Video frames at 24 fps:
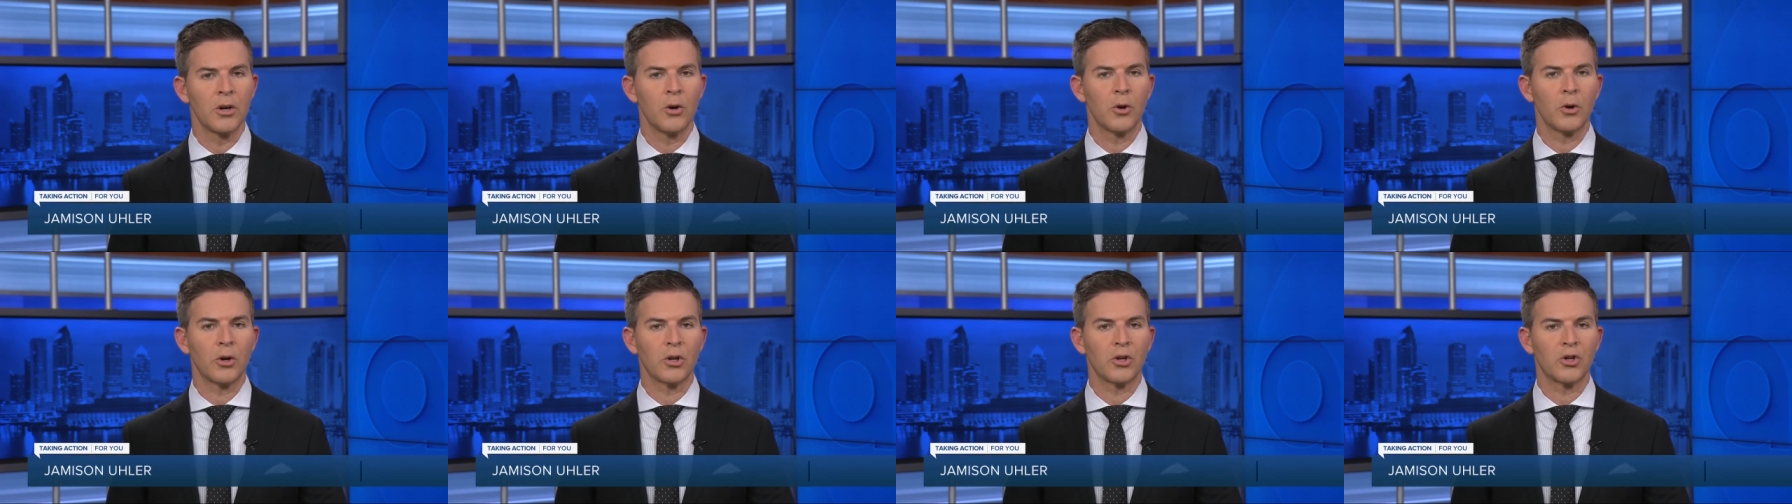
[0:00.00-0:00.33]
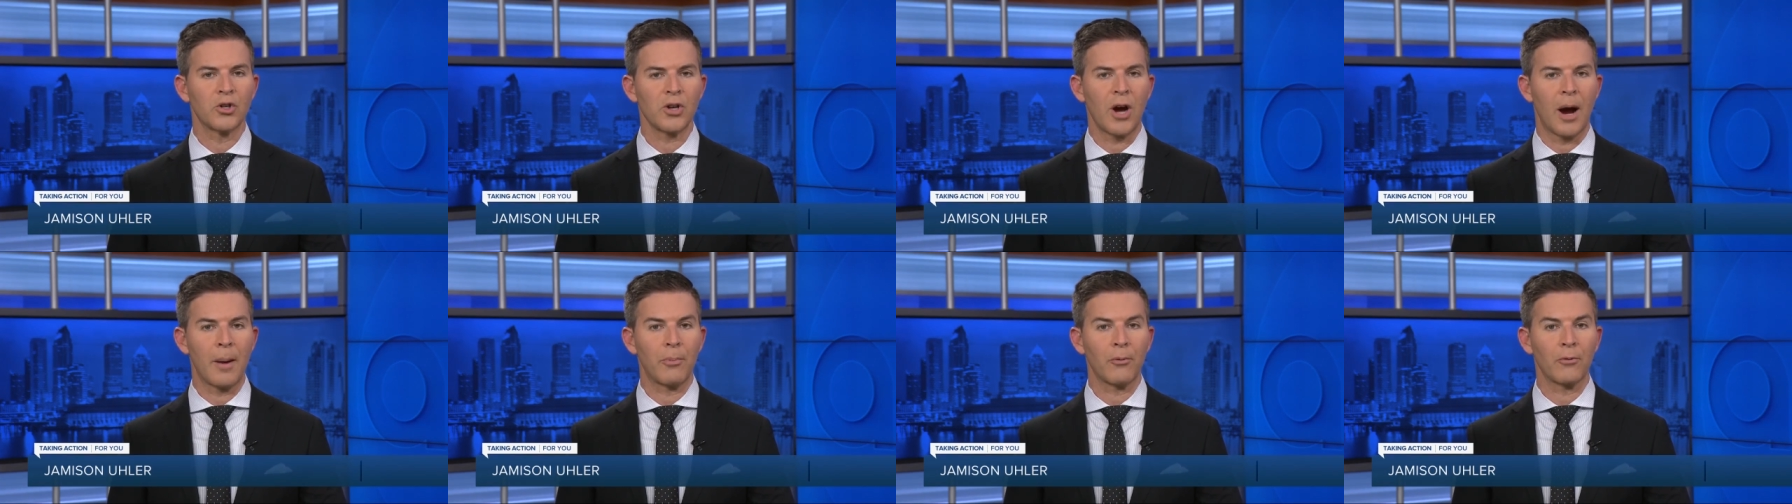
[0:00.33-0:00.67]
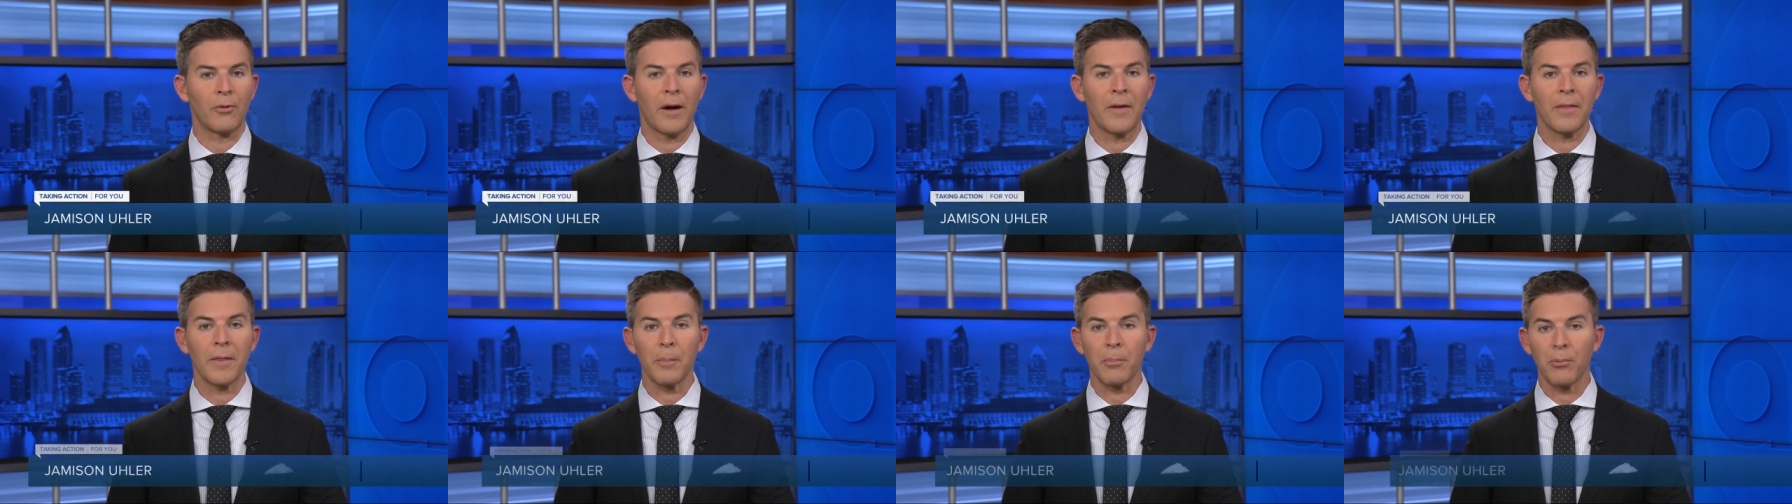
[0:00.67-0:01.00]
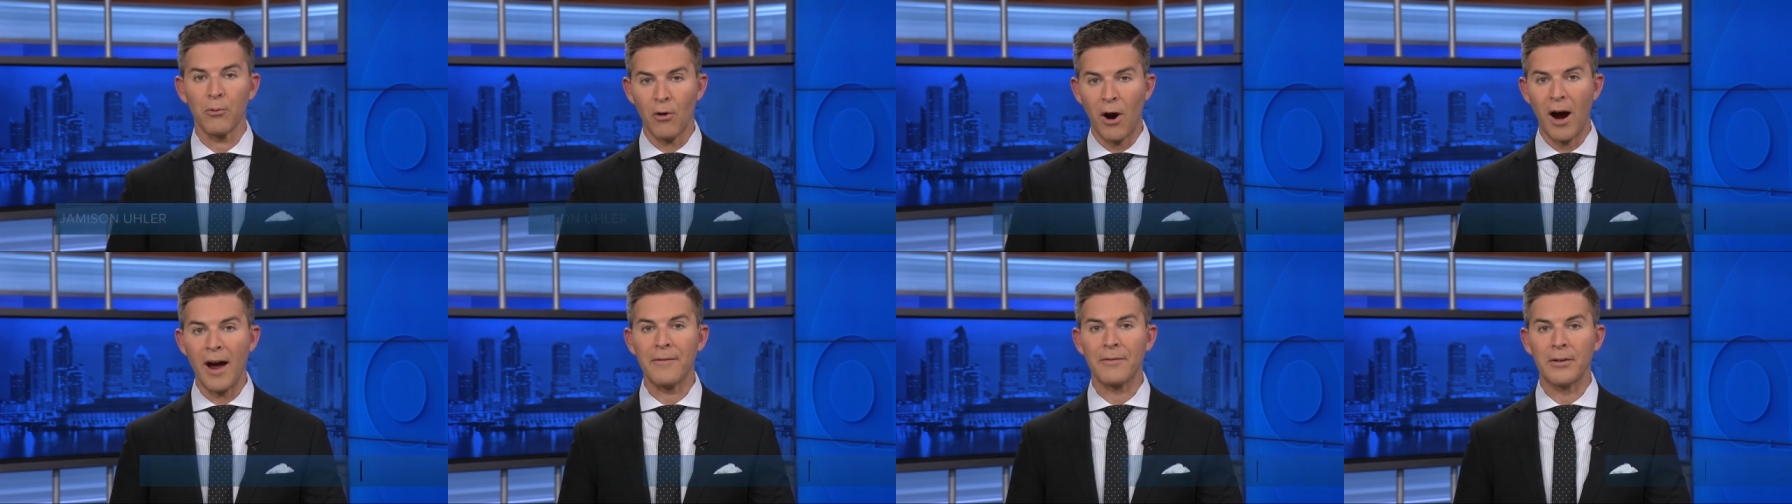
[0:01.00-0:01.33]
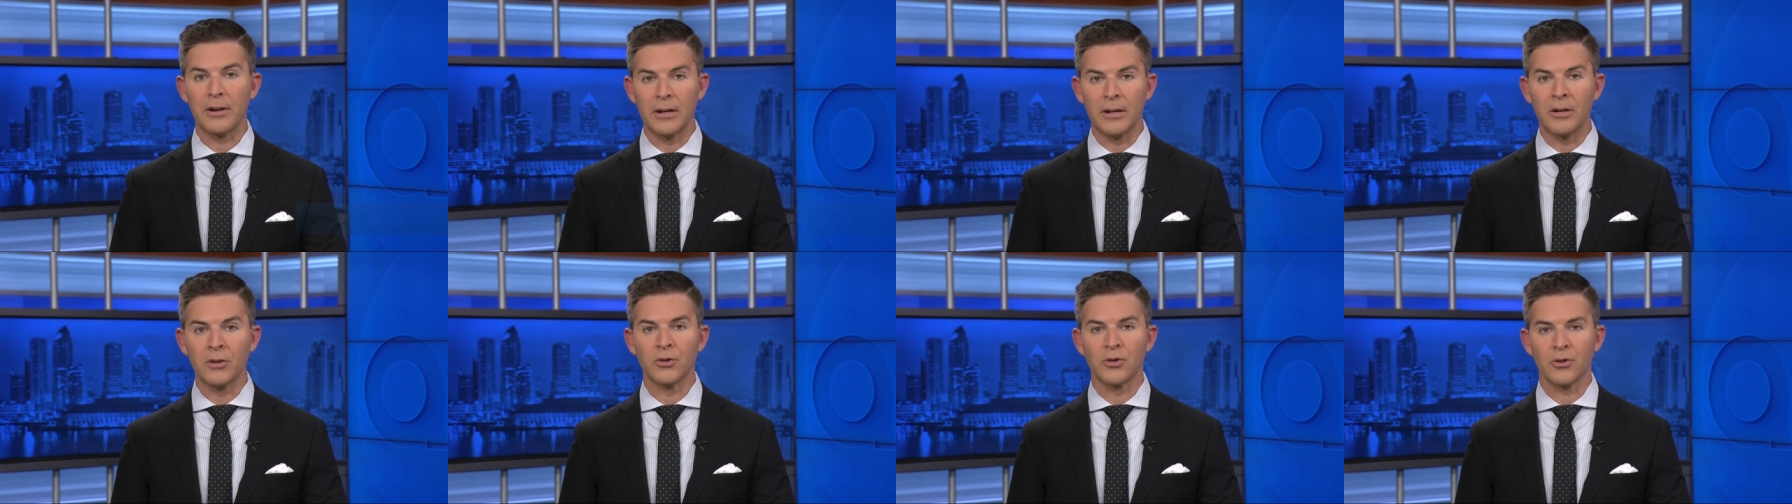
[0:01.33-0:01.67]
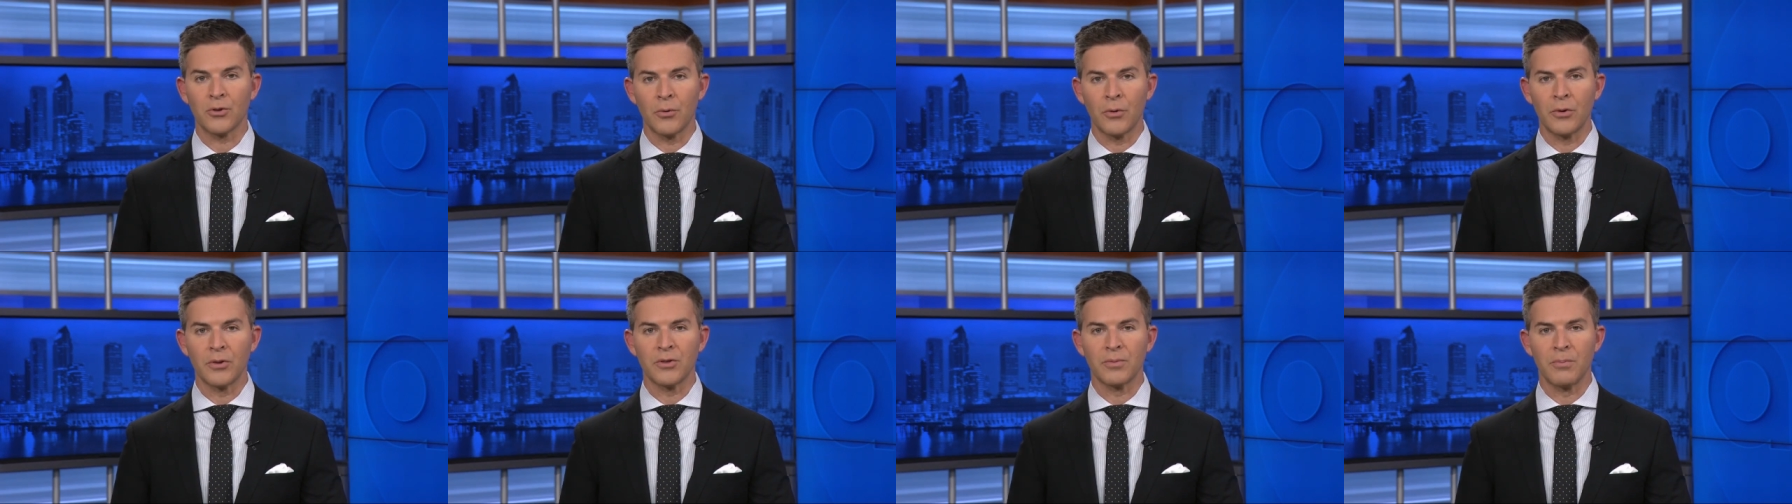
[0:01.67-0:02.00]
who can shop around the private
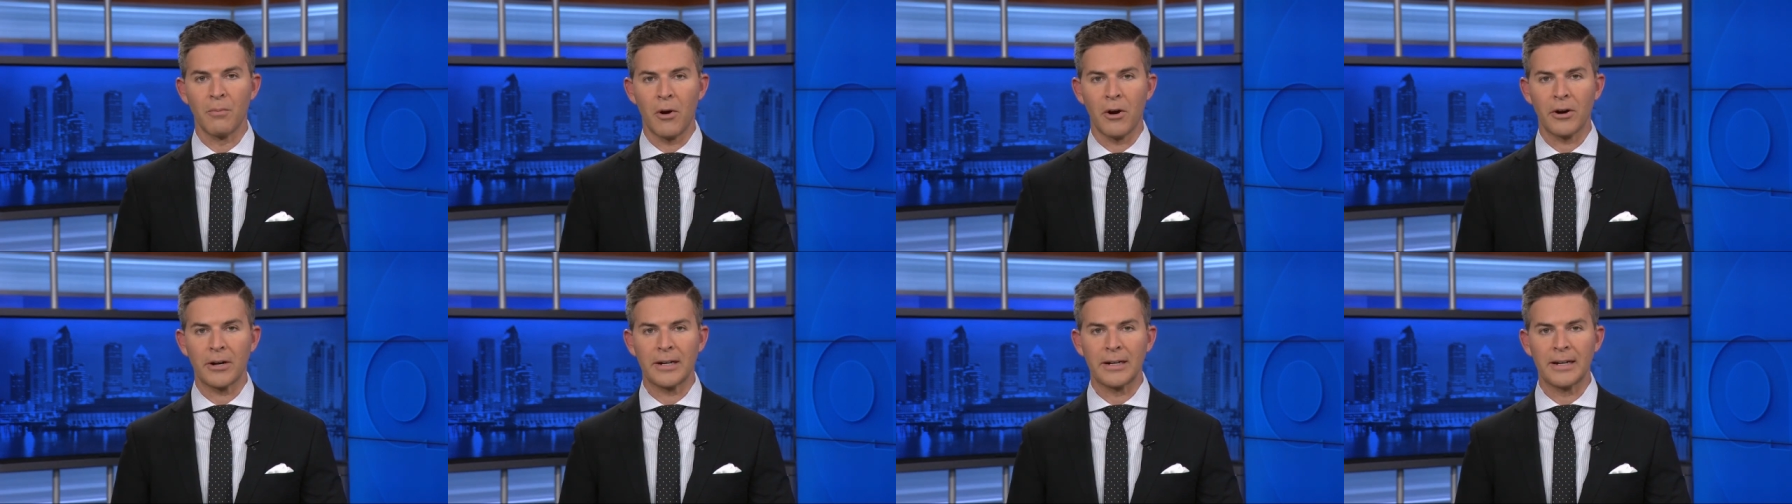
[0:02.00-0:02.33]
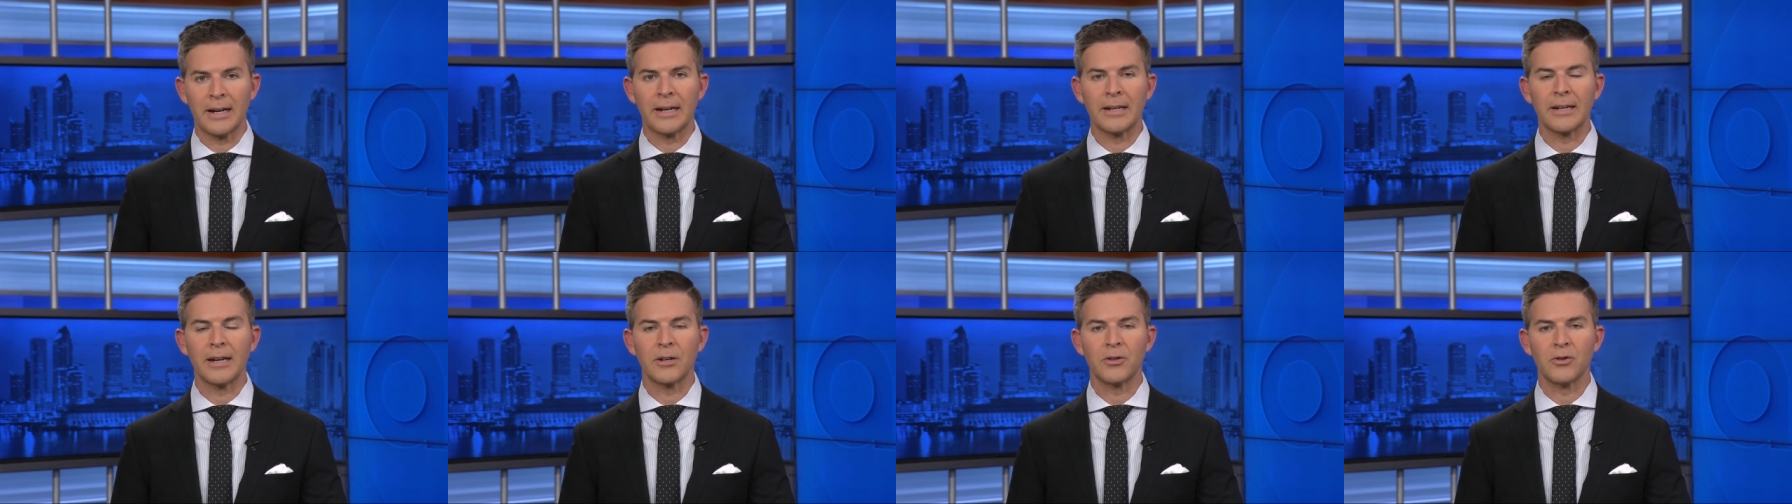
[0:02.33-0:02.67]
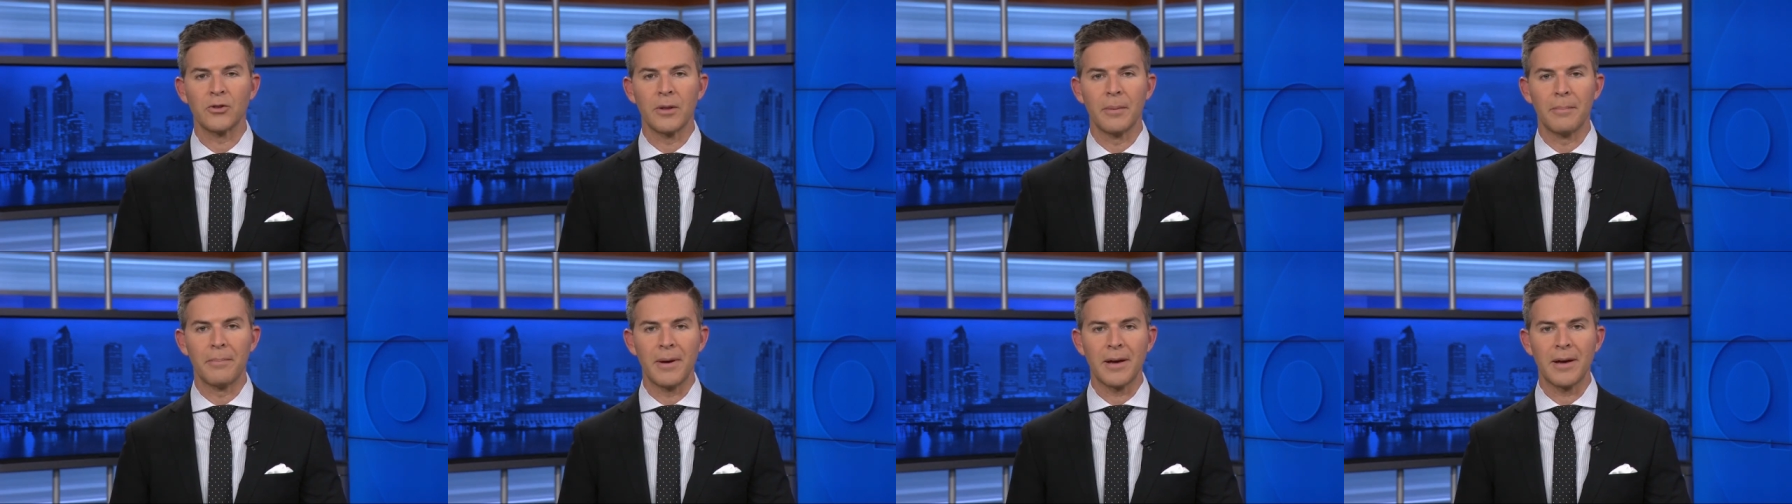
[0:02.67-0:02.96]
insurance market and get you the